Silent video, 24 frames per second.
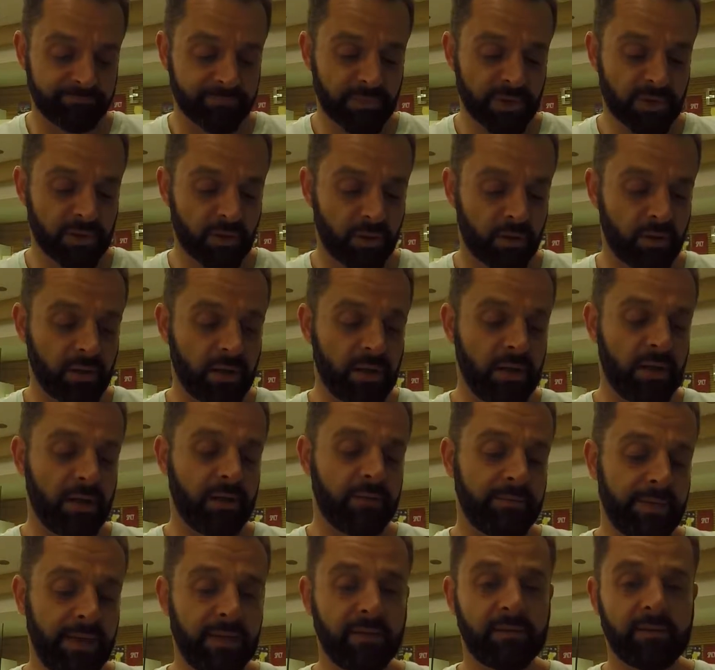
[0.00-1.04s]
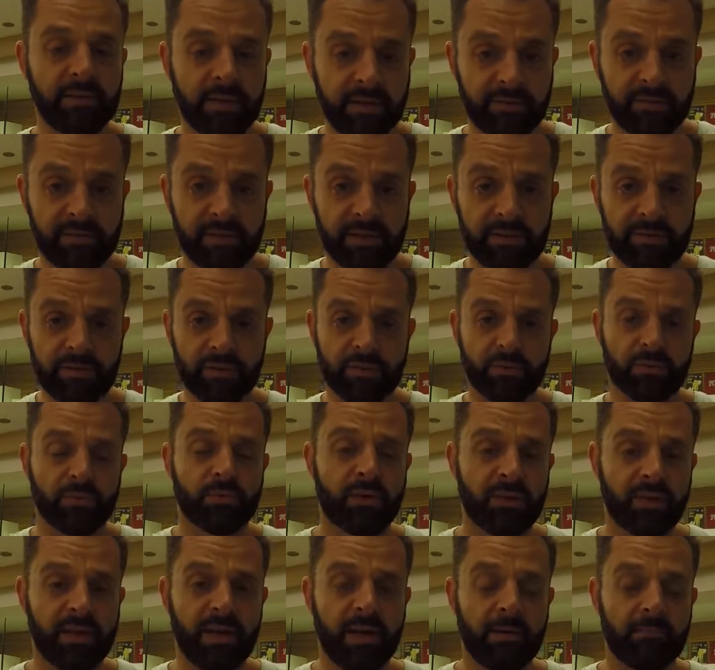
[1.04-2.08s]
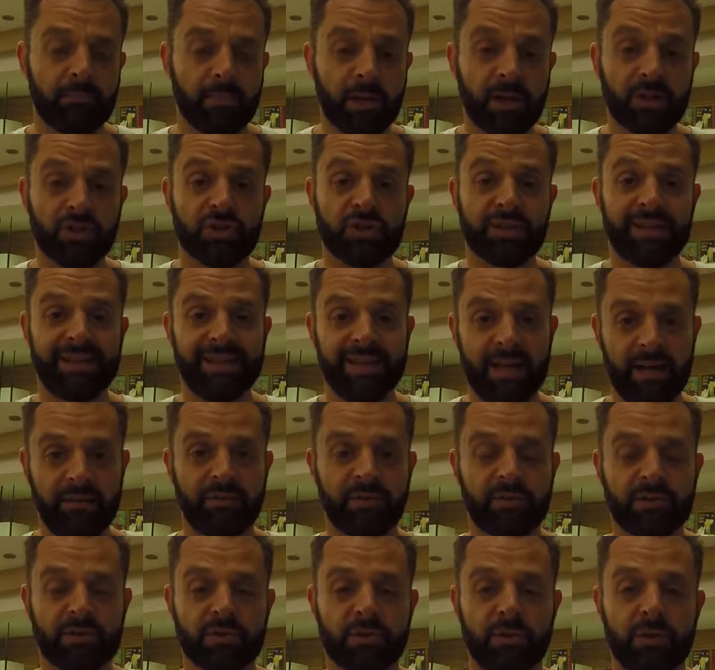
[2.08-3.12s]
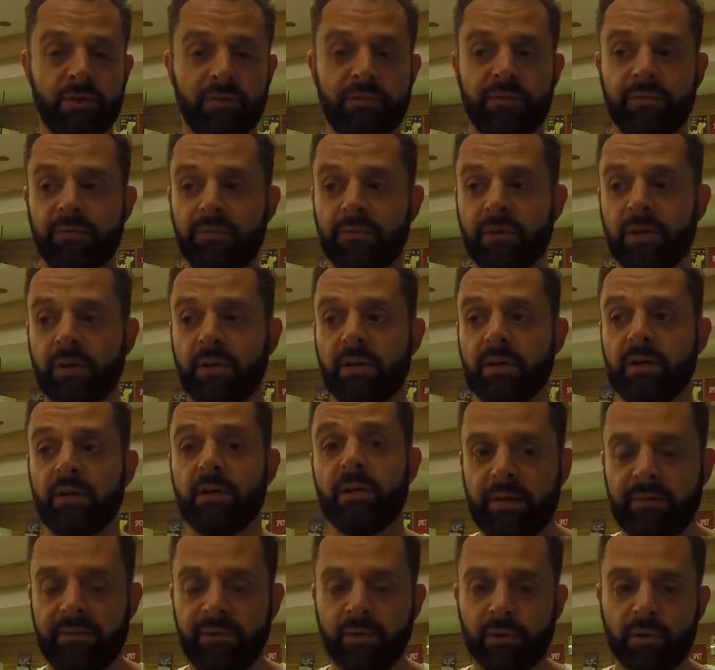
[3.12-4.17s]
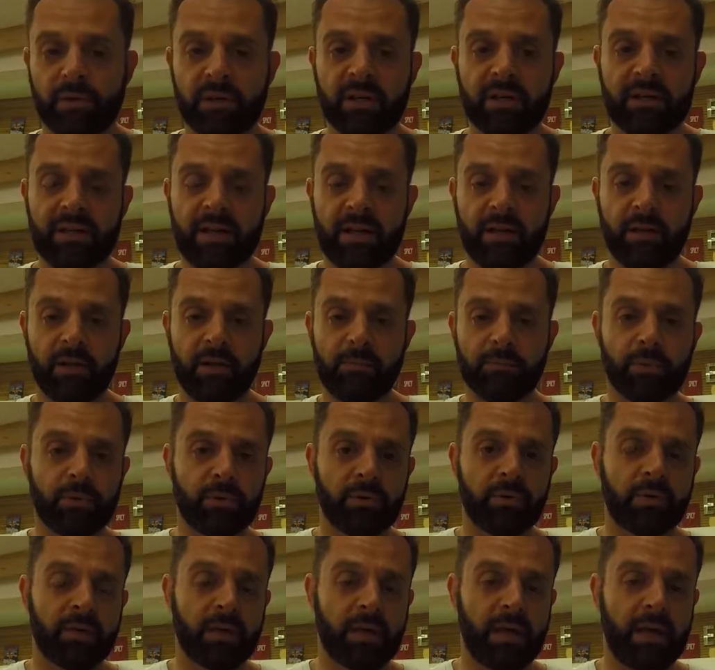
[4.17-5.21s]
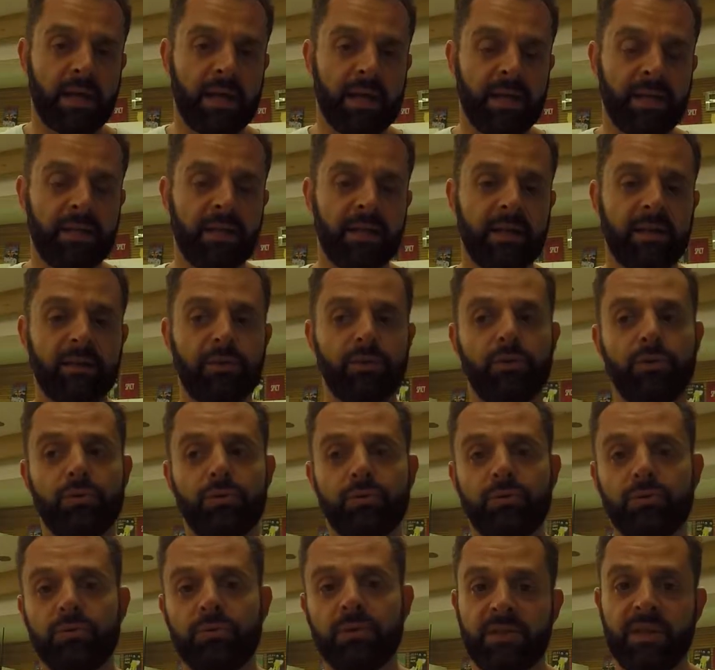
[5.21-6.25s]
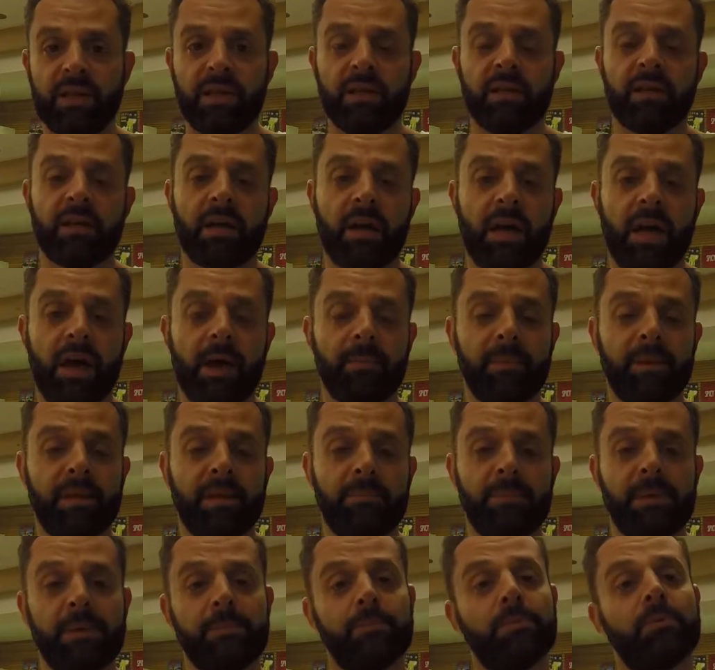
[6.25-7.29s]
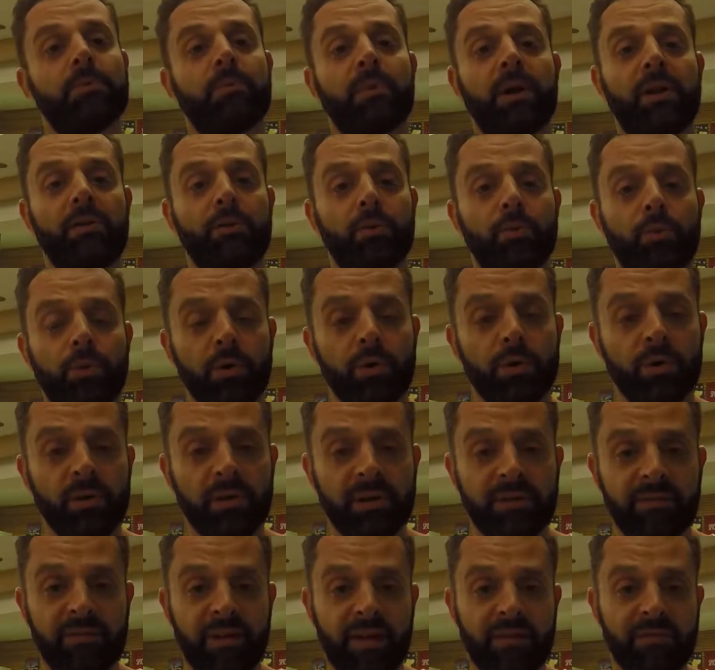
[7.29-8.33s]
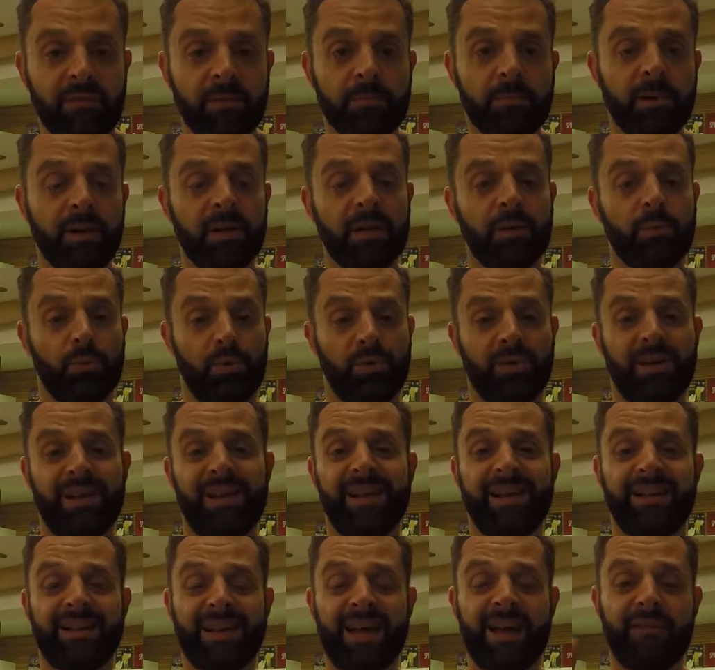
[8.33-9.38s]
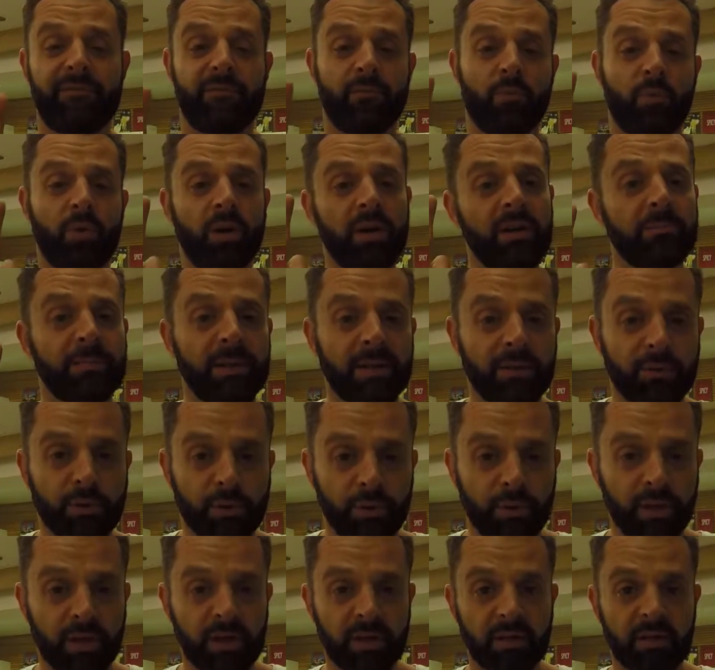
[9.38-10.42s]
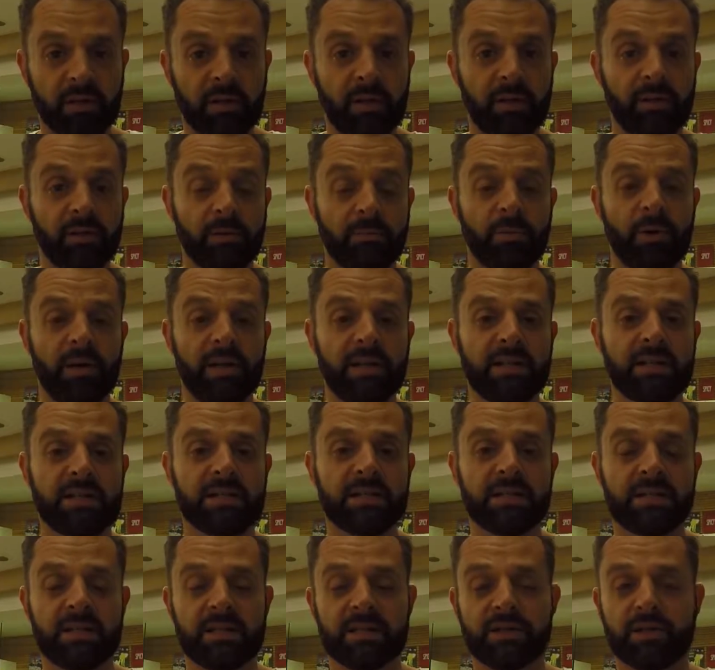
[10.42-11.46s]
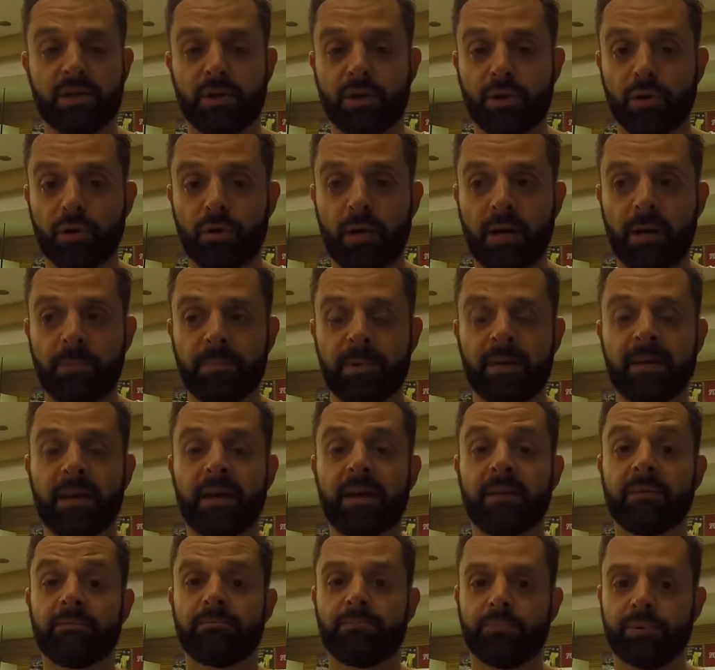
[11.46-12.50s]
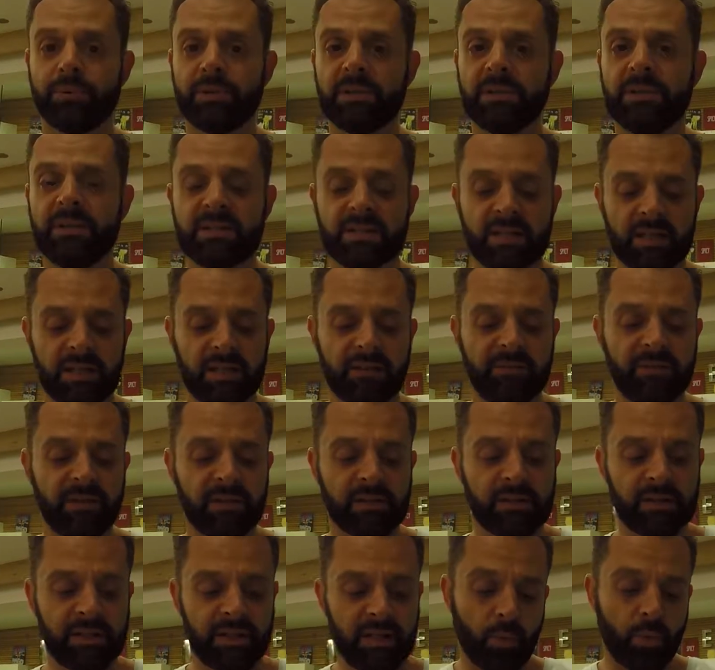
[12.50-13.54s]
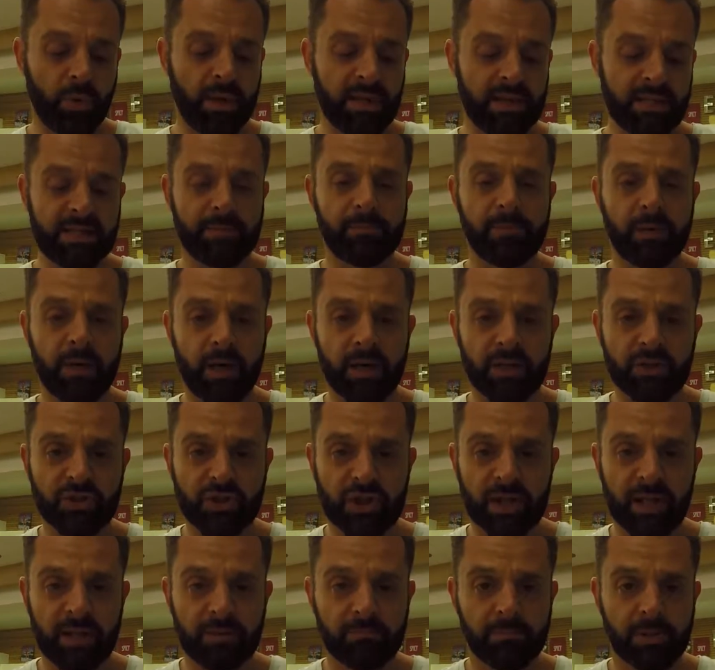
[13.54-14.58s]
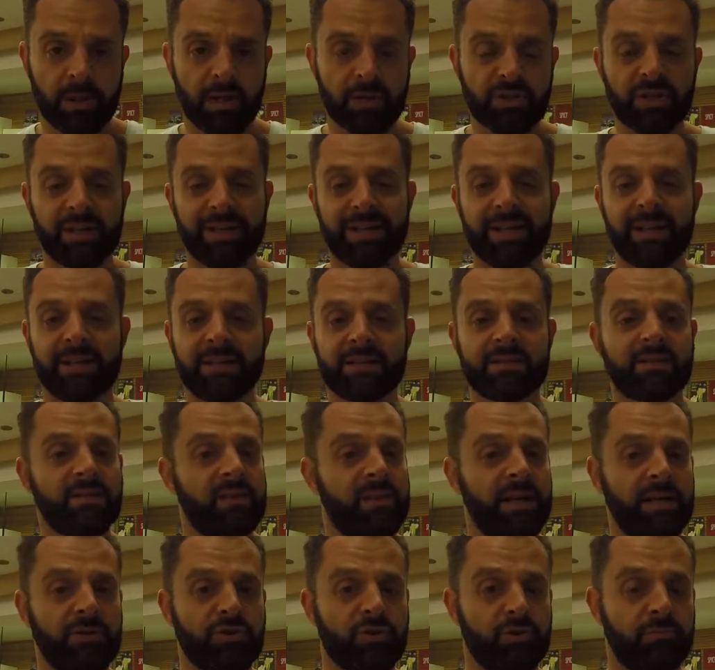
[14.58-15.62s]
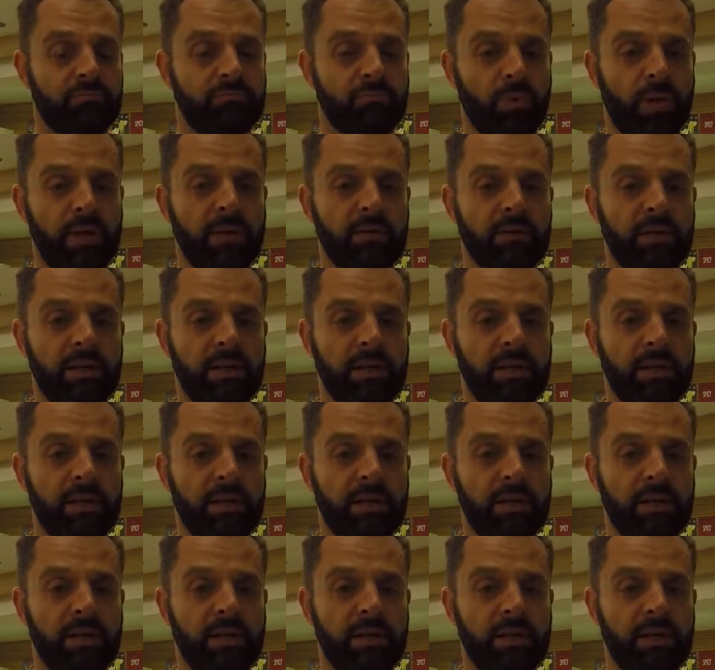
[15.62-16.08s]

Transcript: So that leaves you with not much left. So if you look at that number and then you think how many people around the world, if everybody would like to have one Bitcoin, the price is going to go up pretty significantly. What is a blockchain? Blockchain, again, it's a ledger, right?